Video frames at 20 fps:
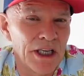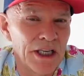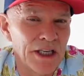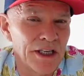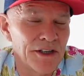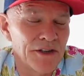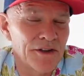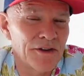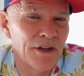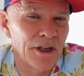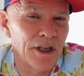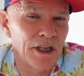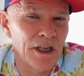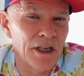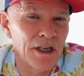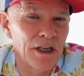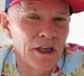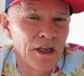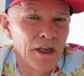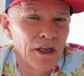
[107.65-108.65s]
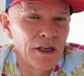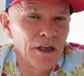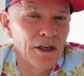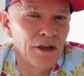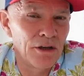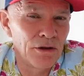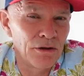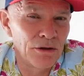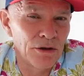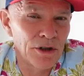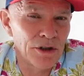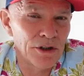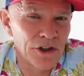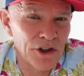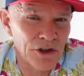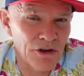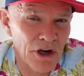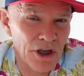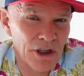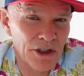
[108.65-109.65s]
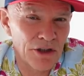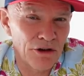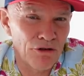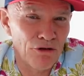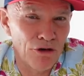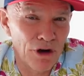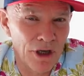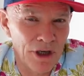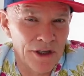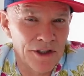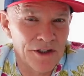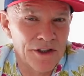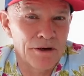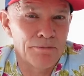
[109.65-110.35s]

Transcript: is the new construction rears